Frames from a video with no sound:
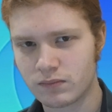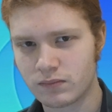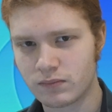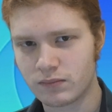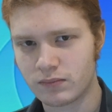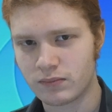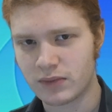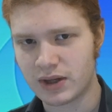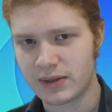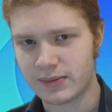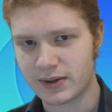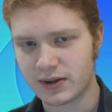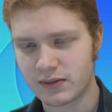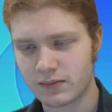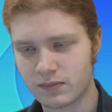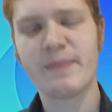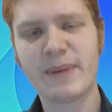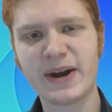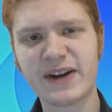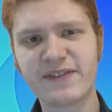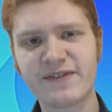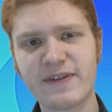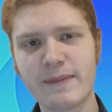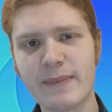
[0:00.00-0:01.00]
Maybe.
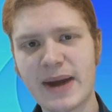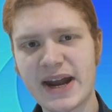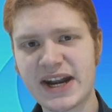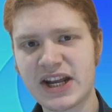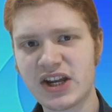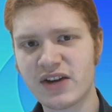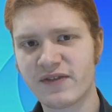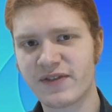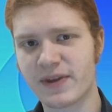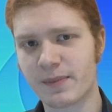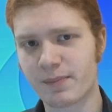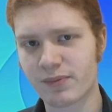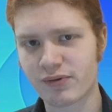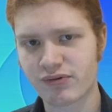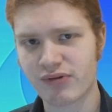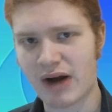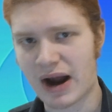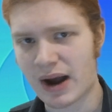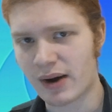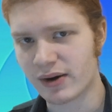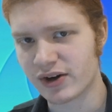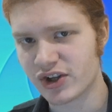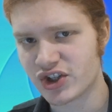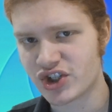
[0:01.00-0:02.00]
But for many of the
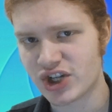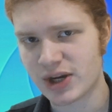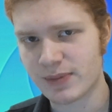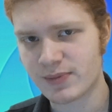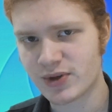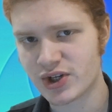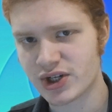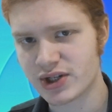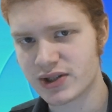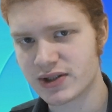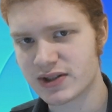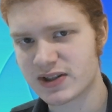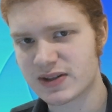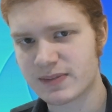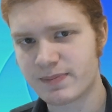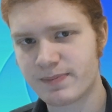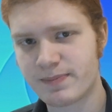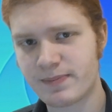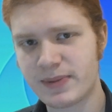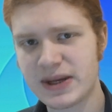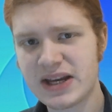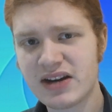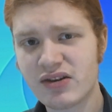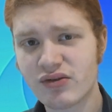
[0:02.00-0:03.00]
proud Egyptians,
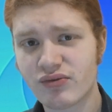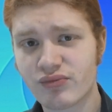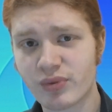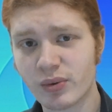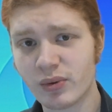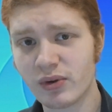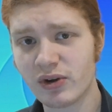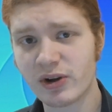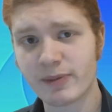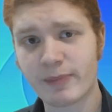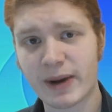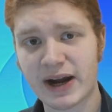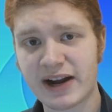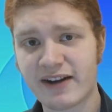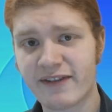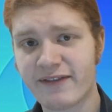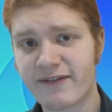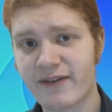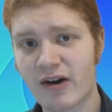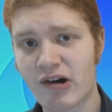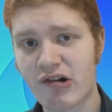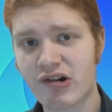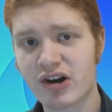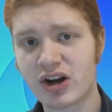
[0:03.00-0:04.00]
being ruled by a
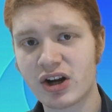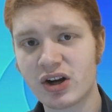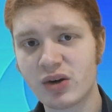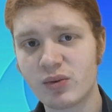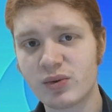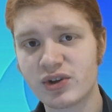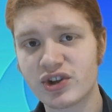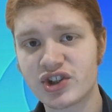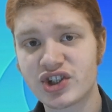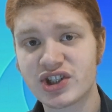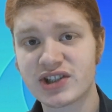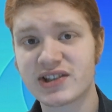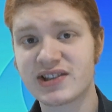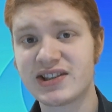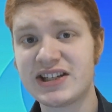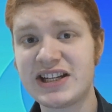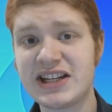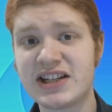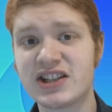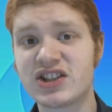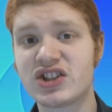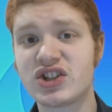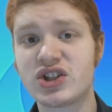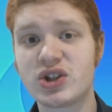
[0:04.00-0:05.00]
foreigner was just
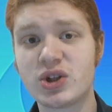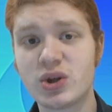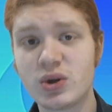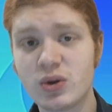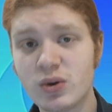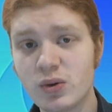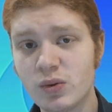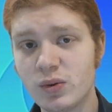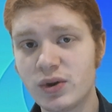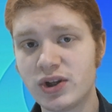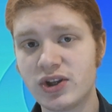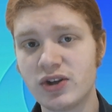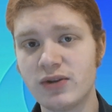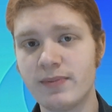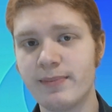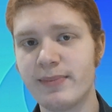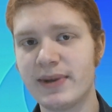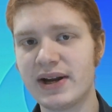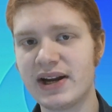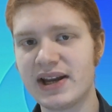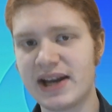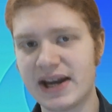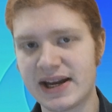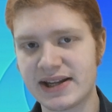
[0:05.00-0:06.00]
seen as too
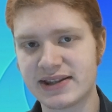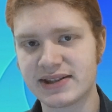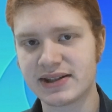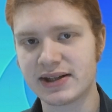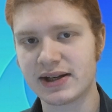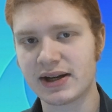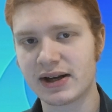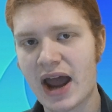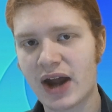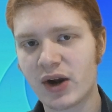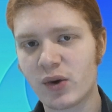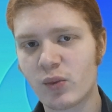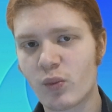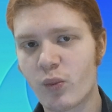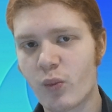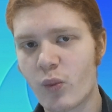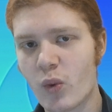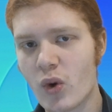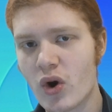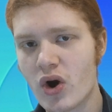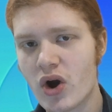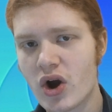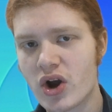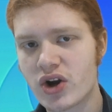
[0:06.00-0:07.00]
humiliating, and
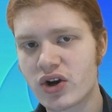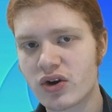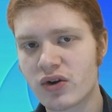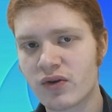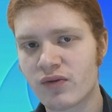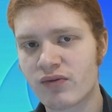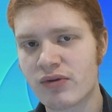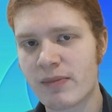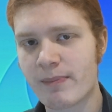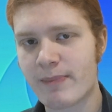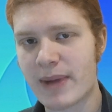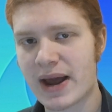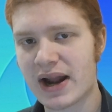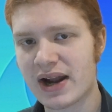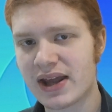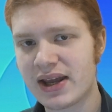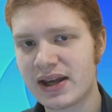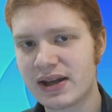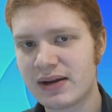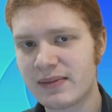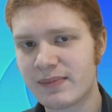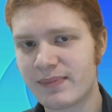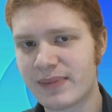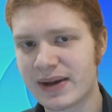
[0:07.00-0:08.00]
word of
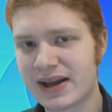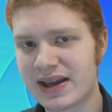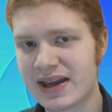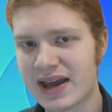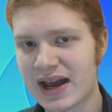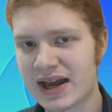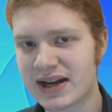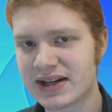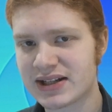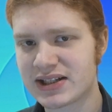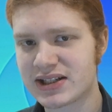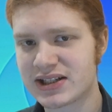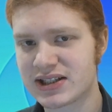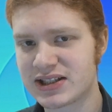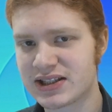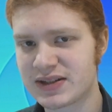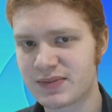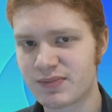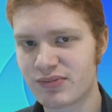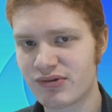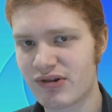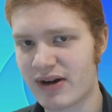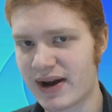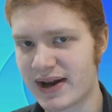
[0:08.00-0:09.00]
rebellion began to
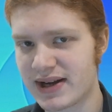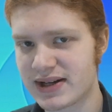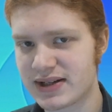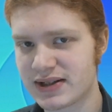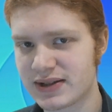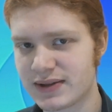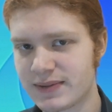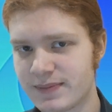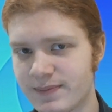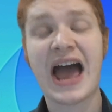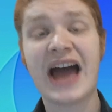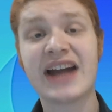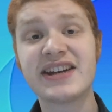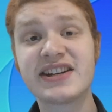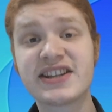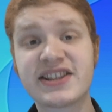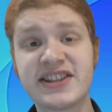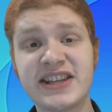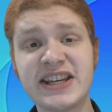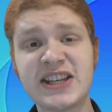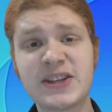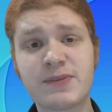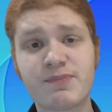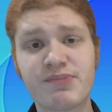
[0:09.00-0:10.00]
spread. And
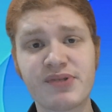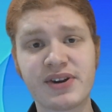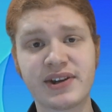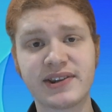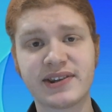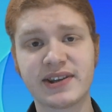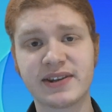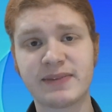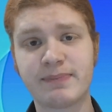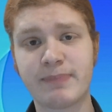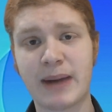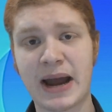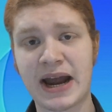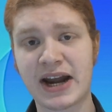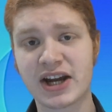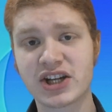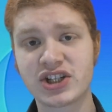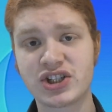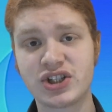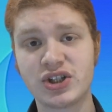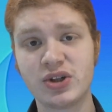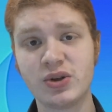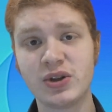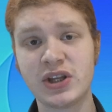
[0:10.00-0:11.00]
this brings us back
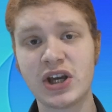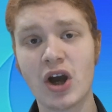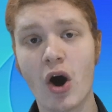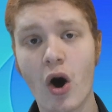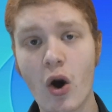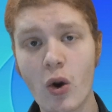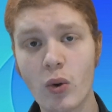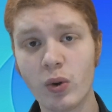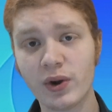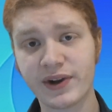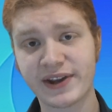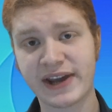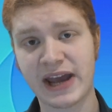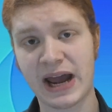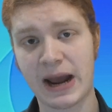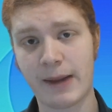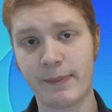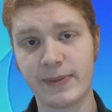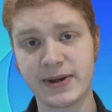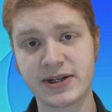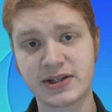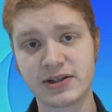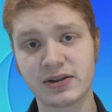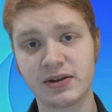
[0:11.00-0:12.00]
to the old
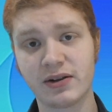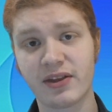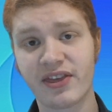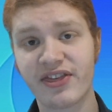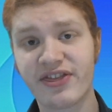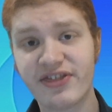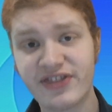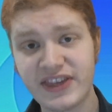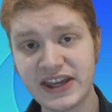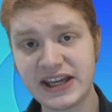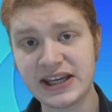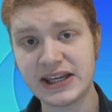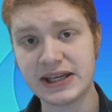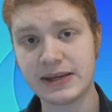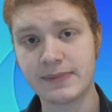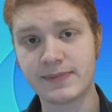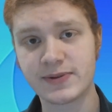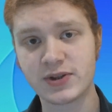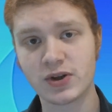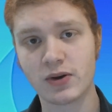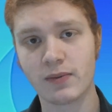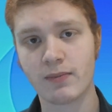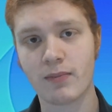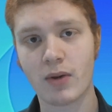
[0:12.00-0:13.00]
capital,
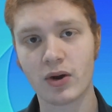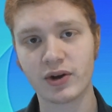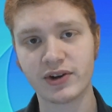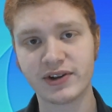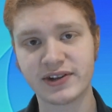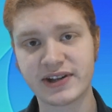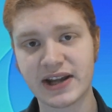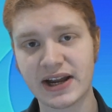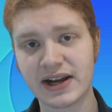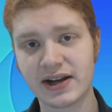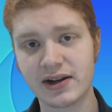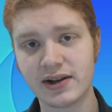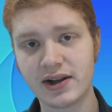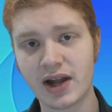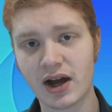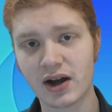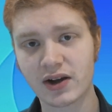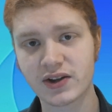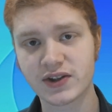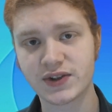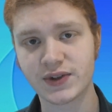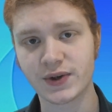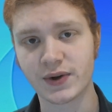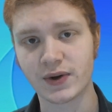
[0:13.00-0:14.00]
Thebes, or modern-day
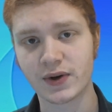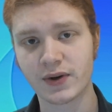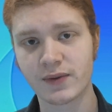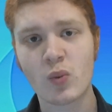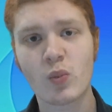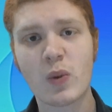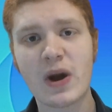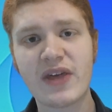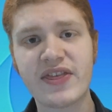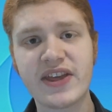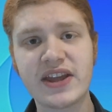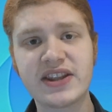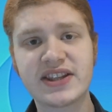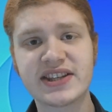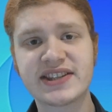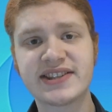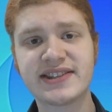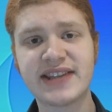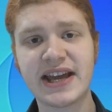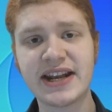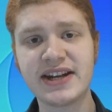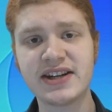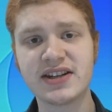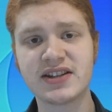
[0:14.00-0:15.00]
Luxor, where the
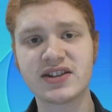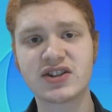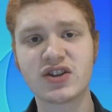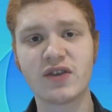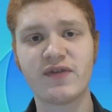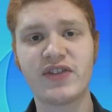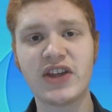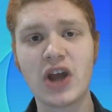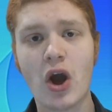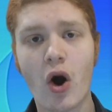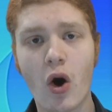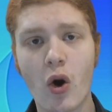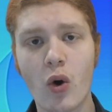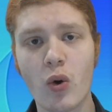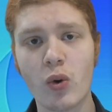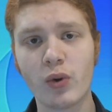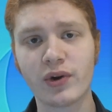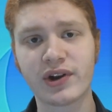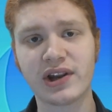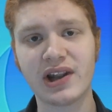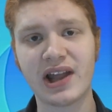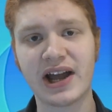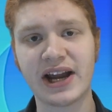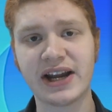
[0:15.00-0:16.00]
descendants of the
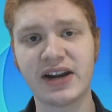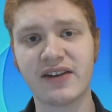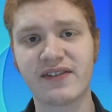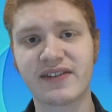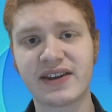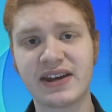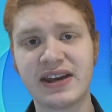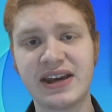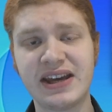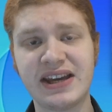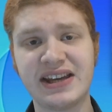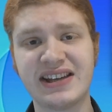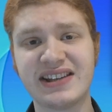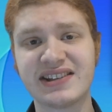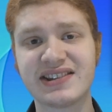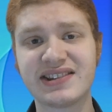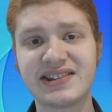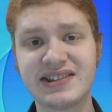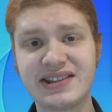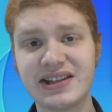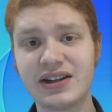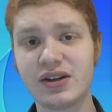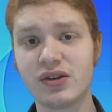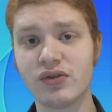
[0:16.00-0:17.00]
old line of kings
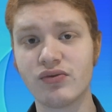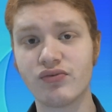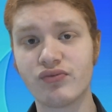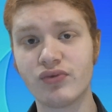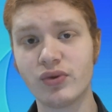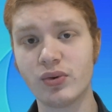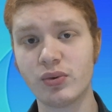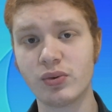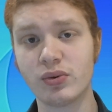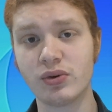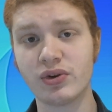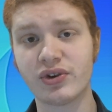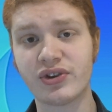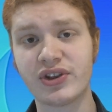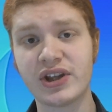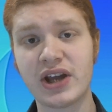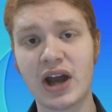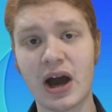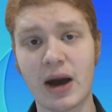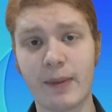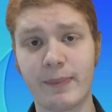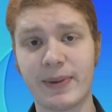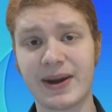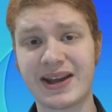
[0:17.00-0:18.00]
still ruled
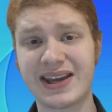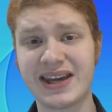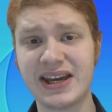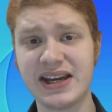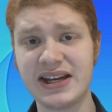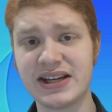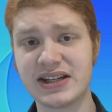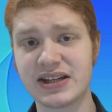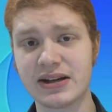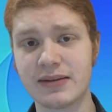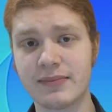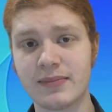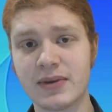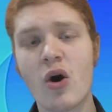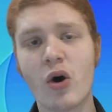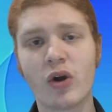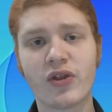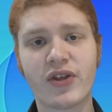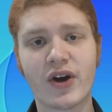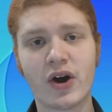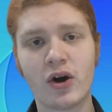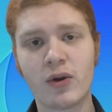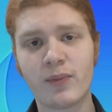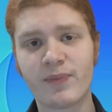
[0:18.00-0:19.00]
the upper kingdom,
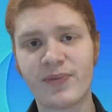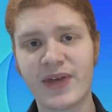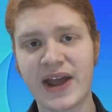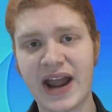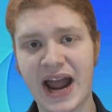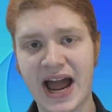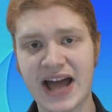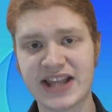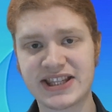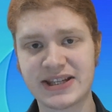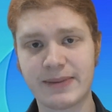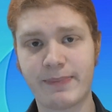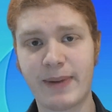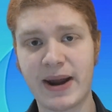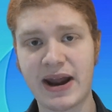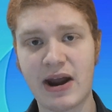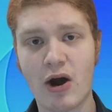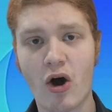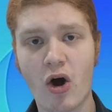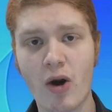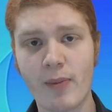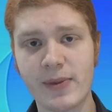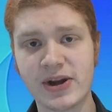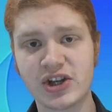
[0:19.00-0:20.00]
although they had to pay
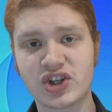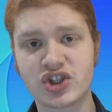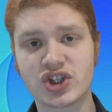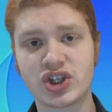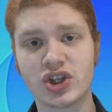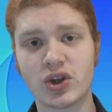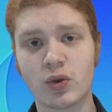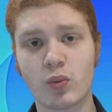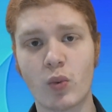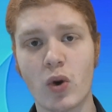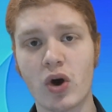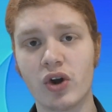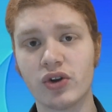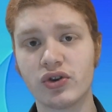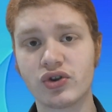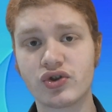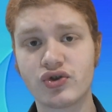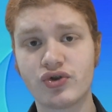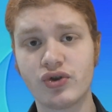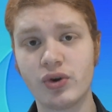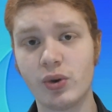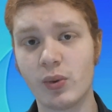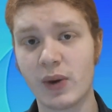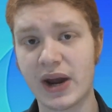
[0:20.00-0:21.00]
homage to the one
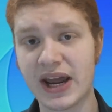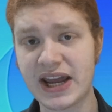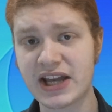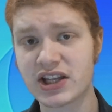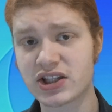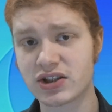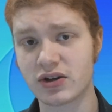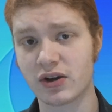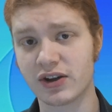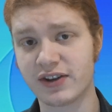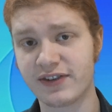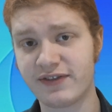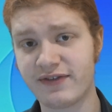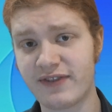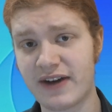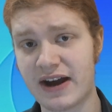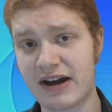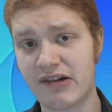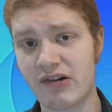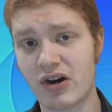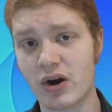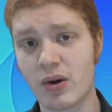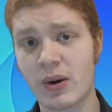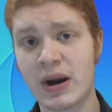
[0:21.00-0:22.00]
true Hyksos
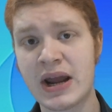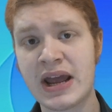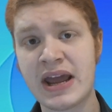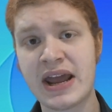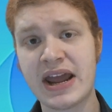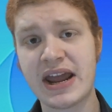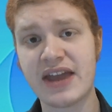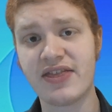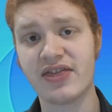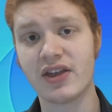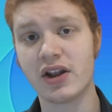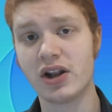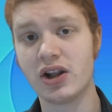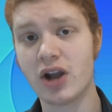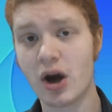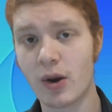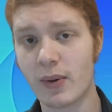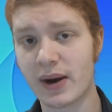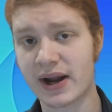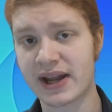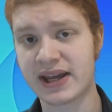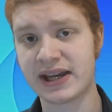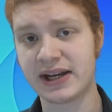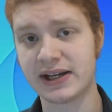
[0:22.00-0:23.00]
pharaoh in the
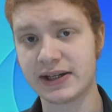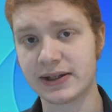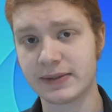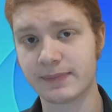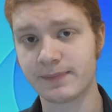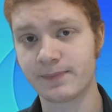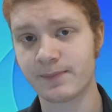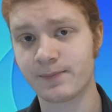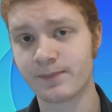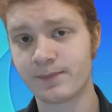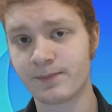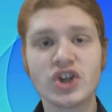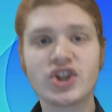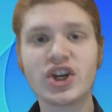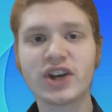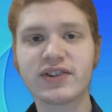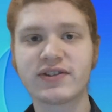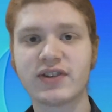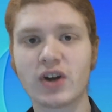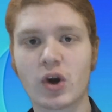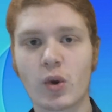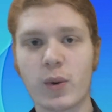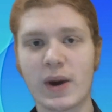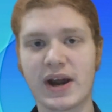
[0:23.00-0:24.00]
lower kingdom.
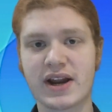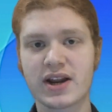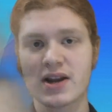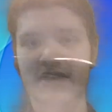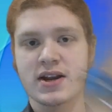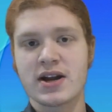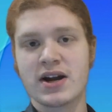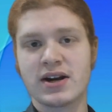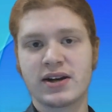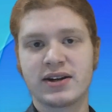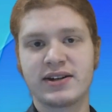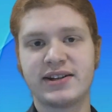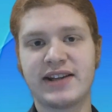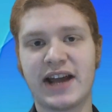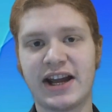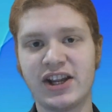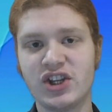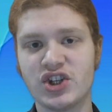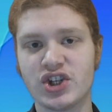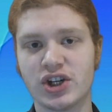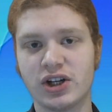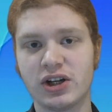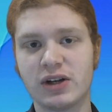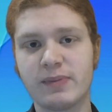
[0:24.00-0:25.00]
Just a quick
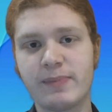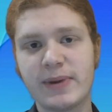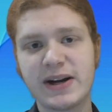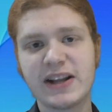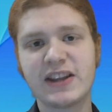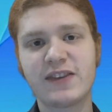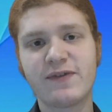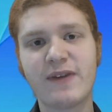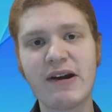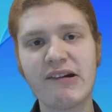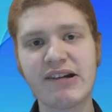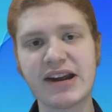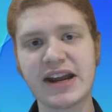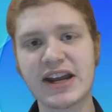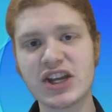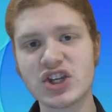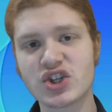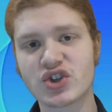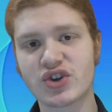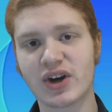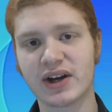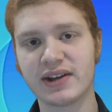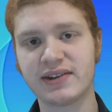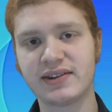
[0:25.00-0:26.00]
tangent, but it's very
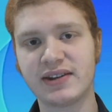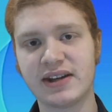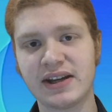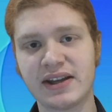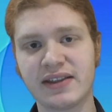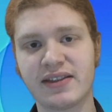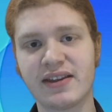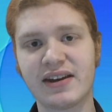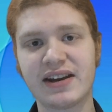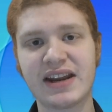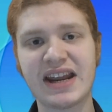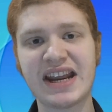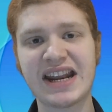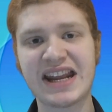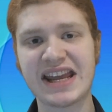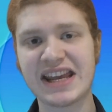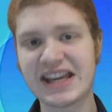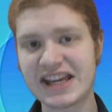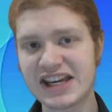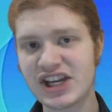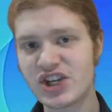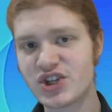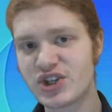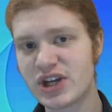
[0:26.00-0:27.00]
interesting that in
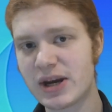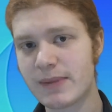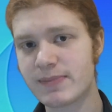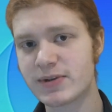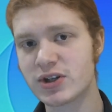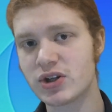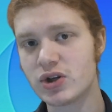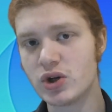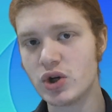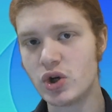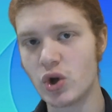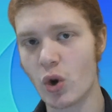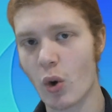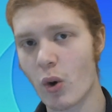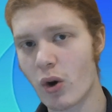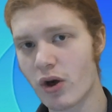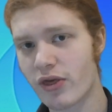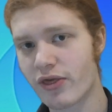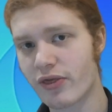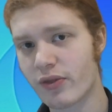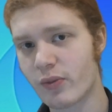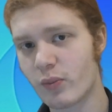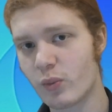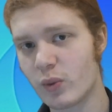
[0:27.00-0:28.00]
Egypt,
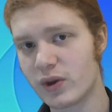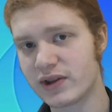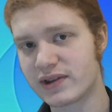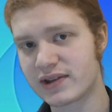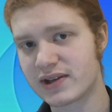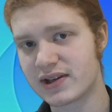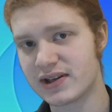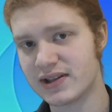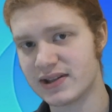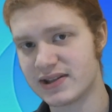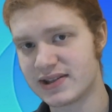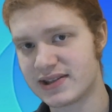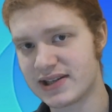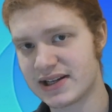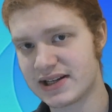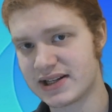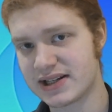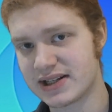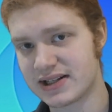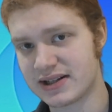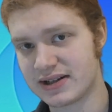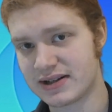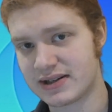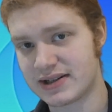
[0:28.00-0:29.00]
north was
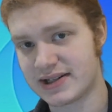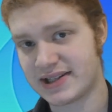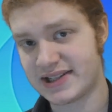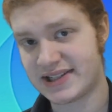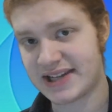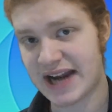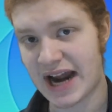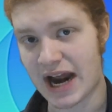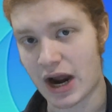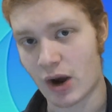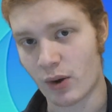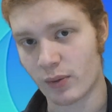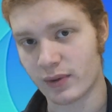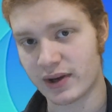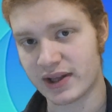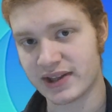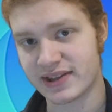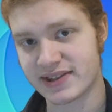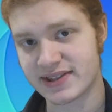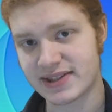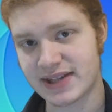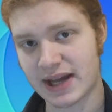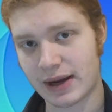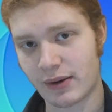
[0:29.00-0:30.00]
considered down
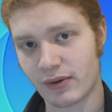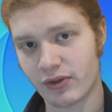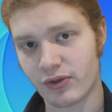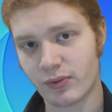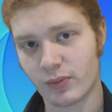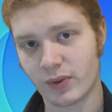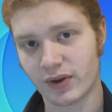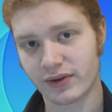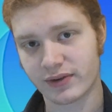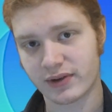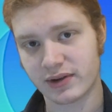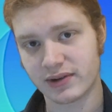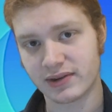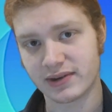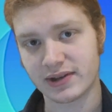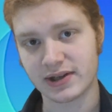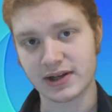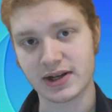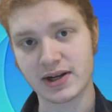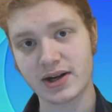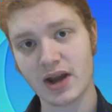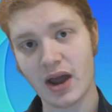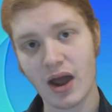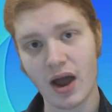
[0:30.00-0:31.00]
and south was
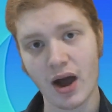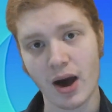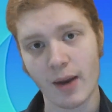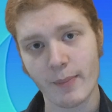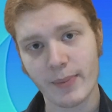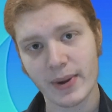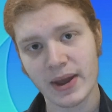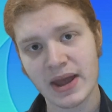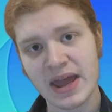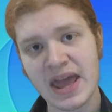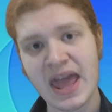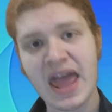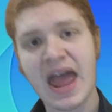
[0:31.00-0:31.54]
considered up.